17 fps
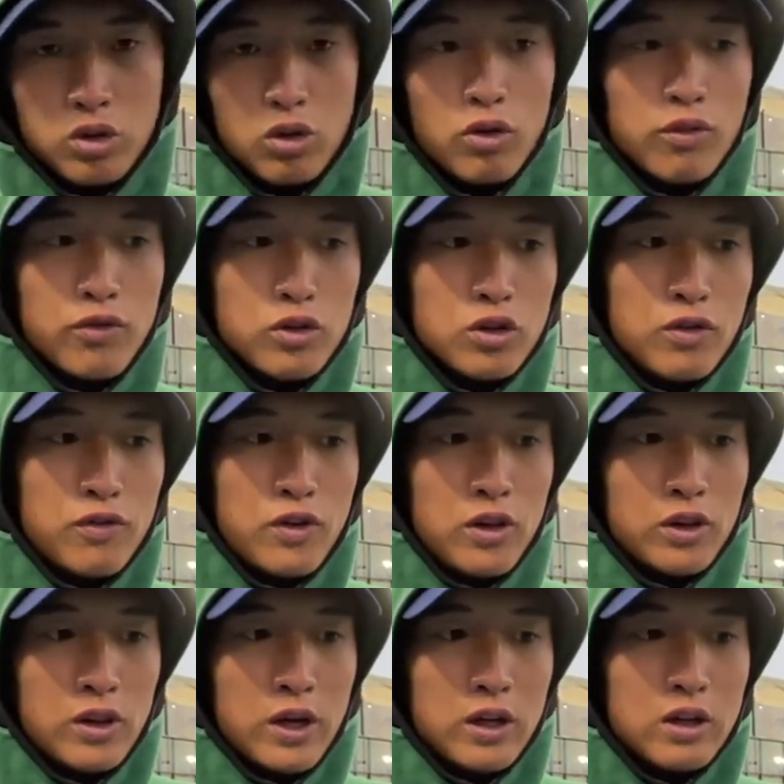The old version
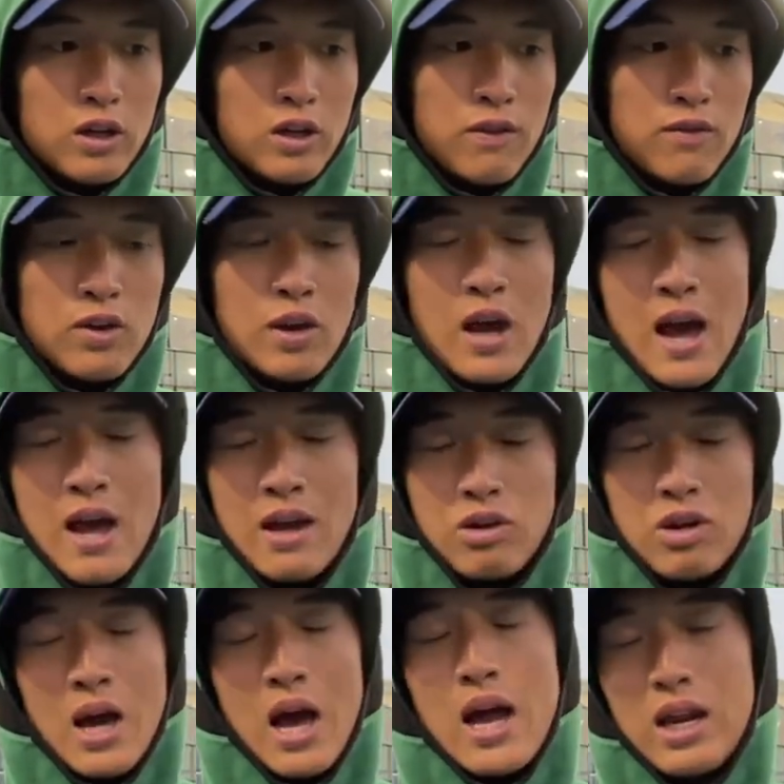felt like if
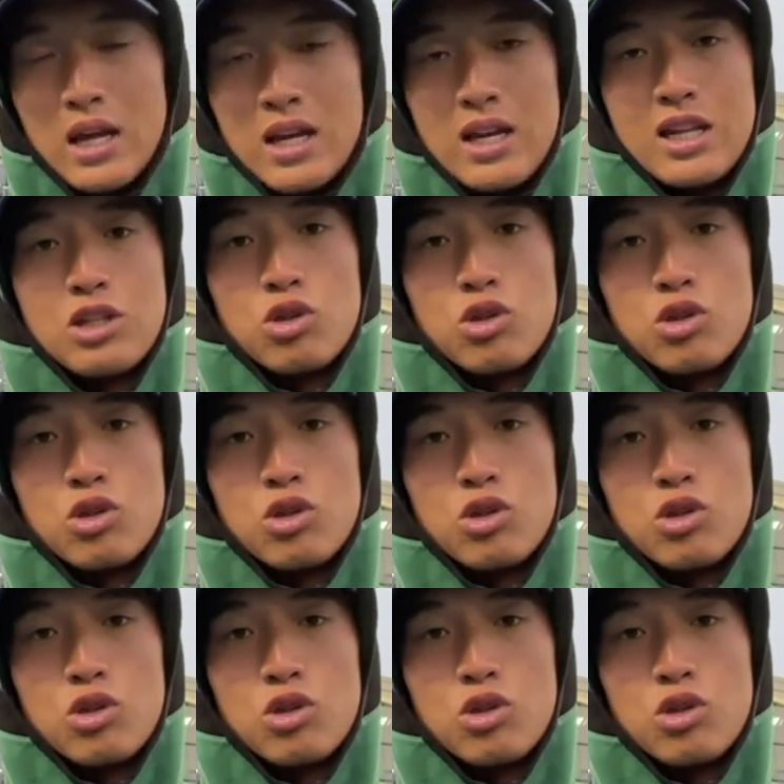you had to hit